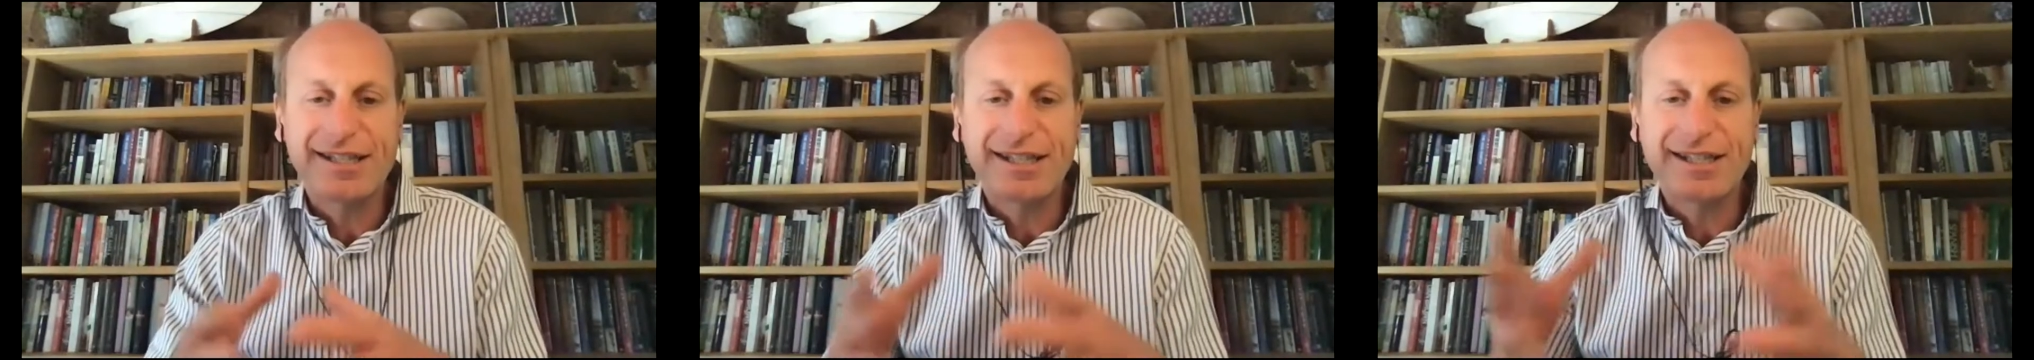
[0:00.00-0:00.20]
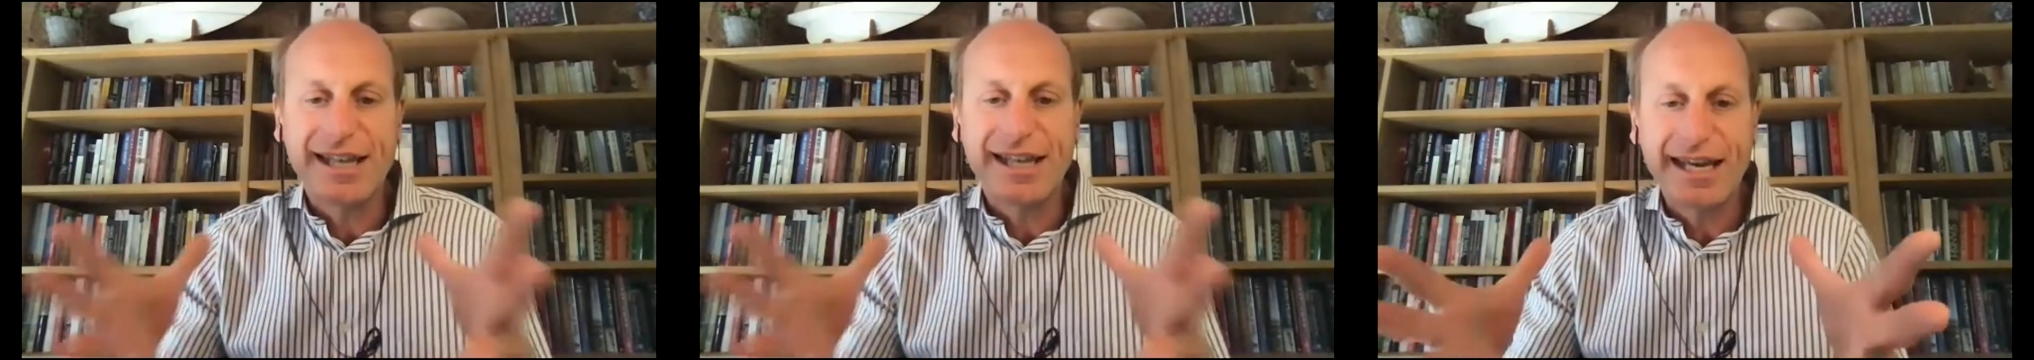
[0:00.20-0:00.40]

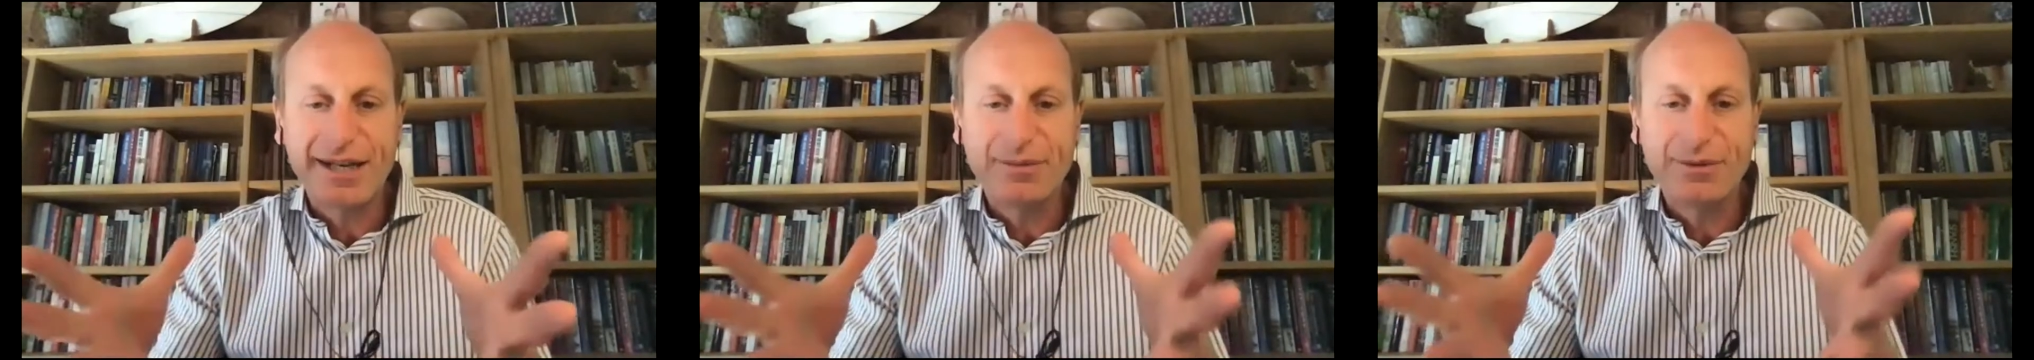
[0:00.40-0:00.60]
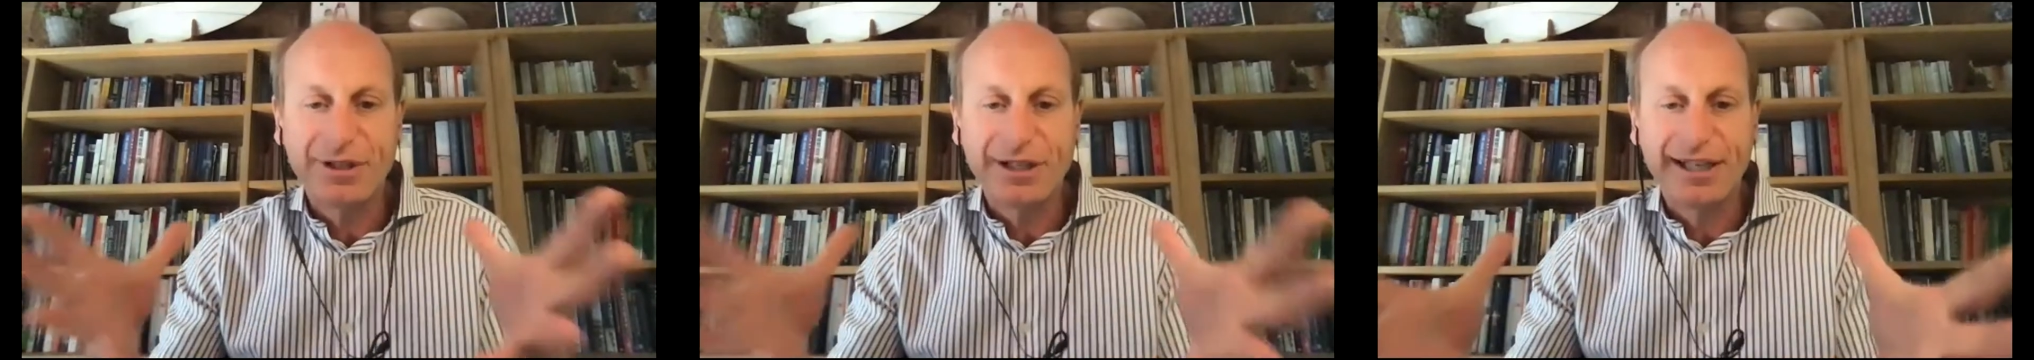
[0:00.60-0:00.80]

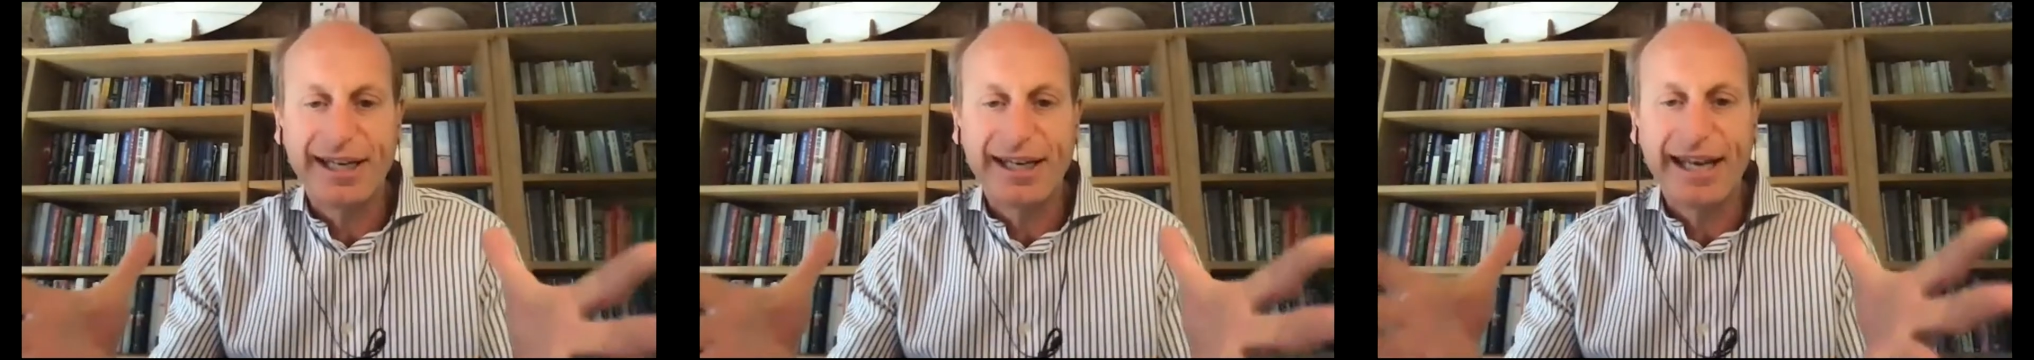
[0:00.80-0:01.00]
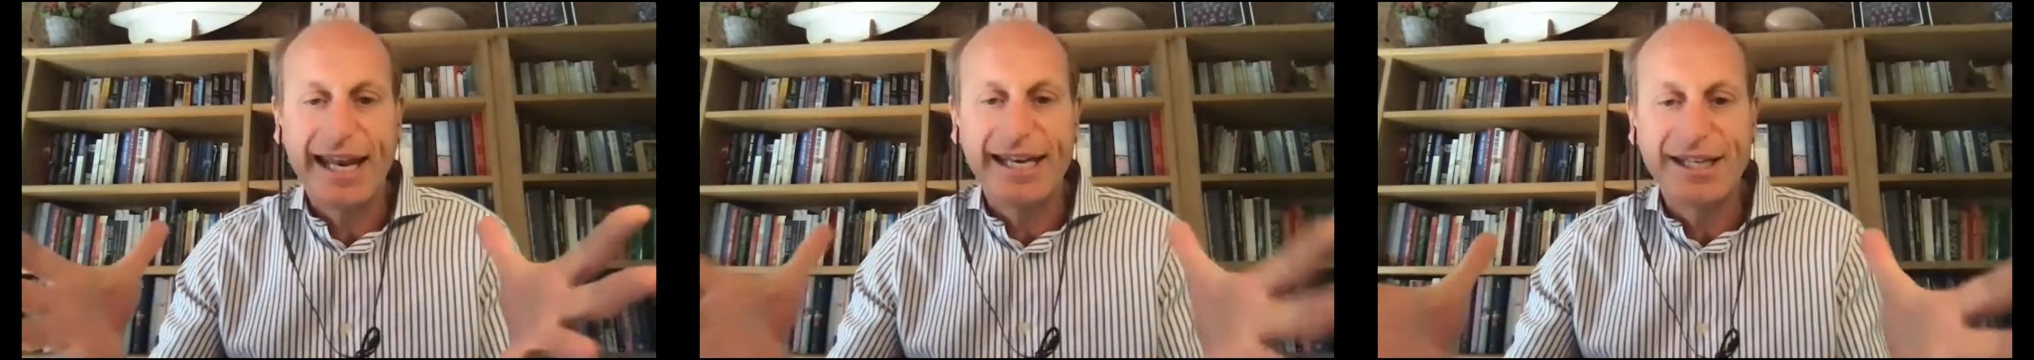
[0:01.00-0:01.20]
sustainable
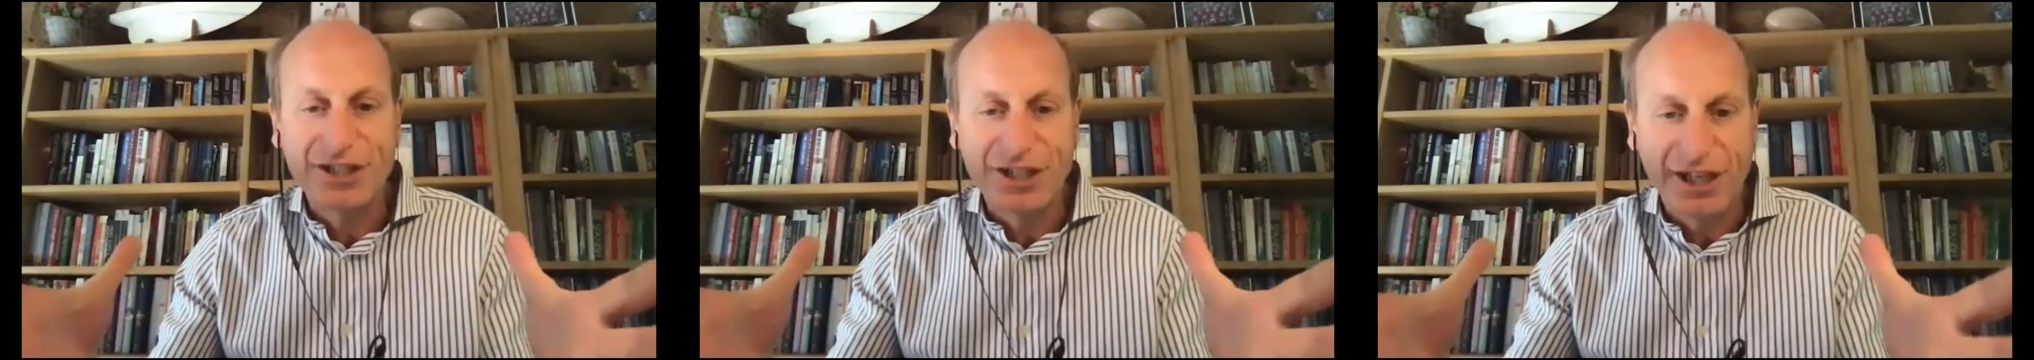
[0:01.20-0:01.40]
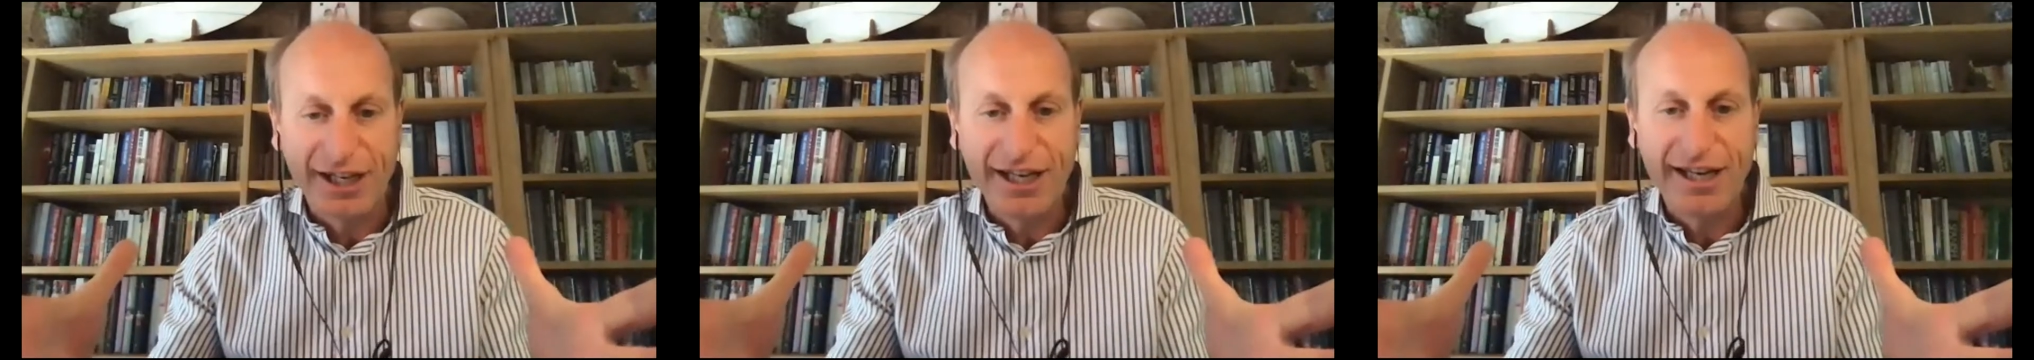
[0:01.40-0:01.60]
clean
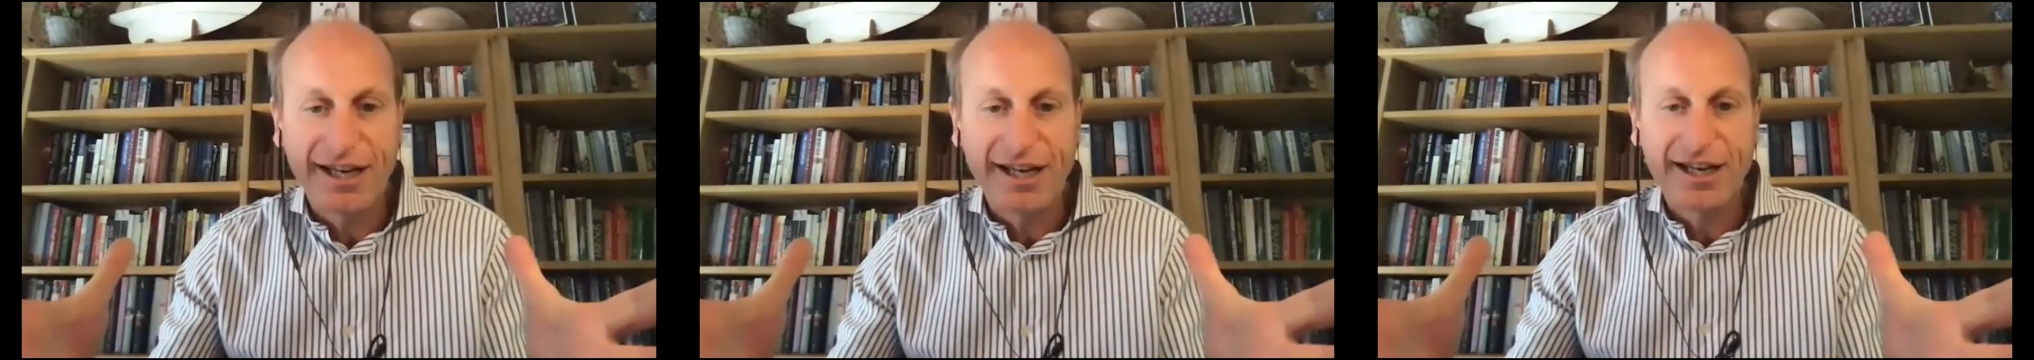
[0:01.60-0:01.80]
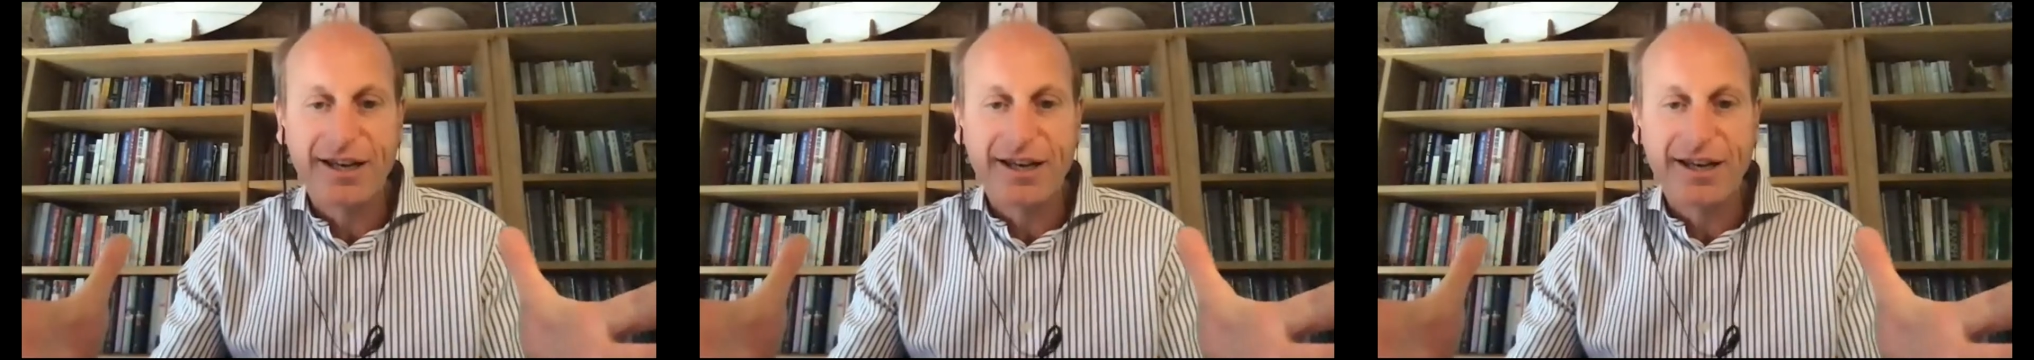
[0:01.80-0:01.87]
energy